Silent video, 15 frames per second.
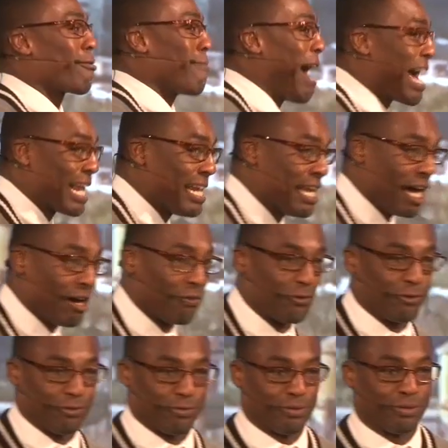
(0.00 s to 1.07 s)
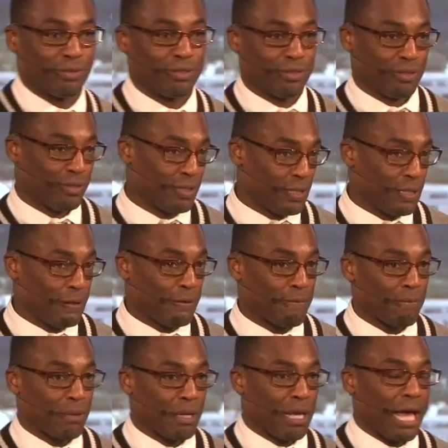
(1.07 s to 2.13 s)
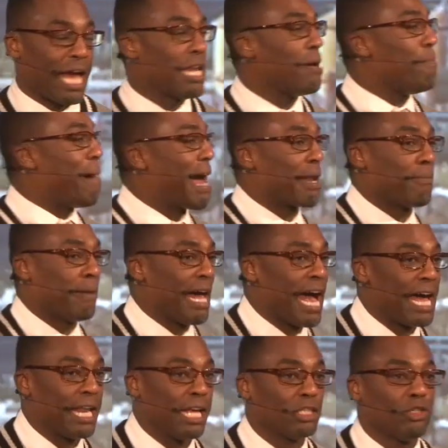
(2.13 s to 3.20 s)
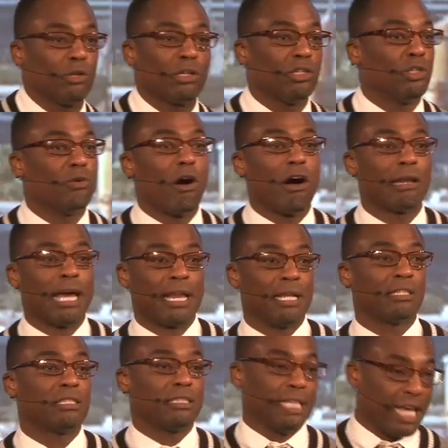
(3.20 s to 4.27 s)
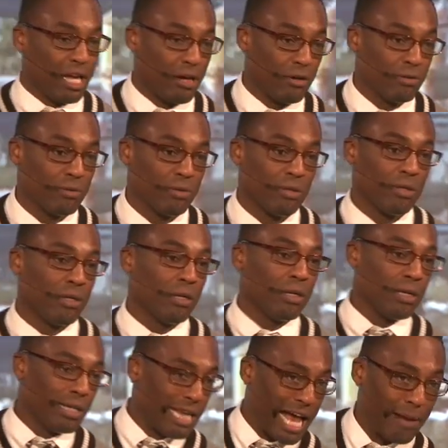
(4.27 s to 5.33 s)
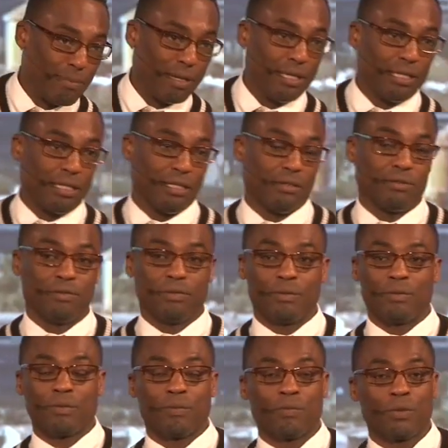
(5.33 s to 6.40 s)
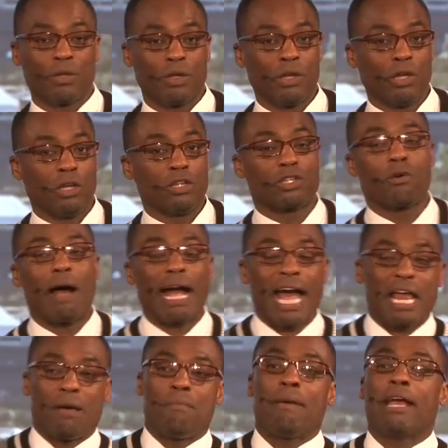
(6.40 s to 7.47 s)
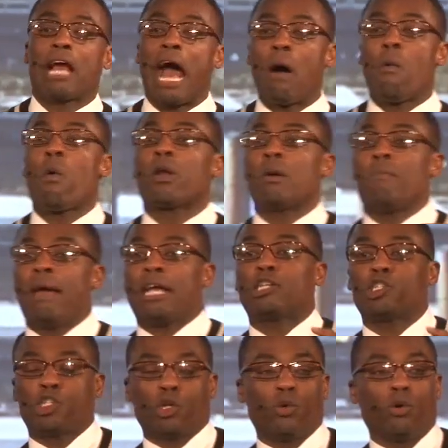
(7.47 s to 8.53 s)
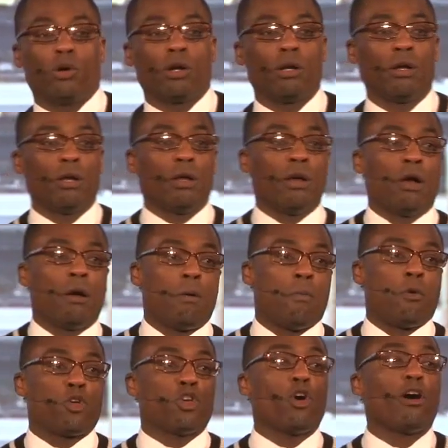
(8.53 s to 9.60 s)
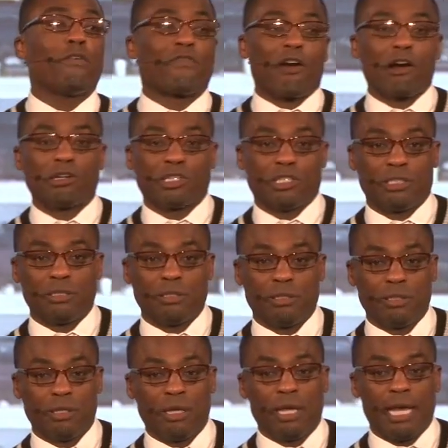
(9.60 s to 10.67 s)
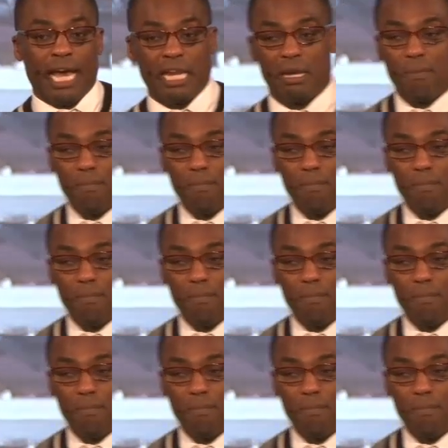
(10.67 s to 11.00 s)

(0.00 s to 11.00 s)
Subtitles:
right enough, and the bottom line is you can do all that and still not believe. So I want to make sure your version and the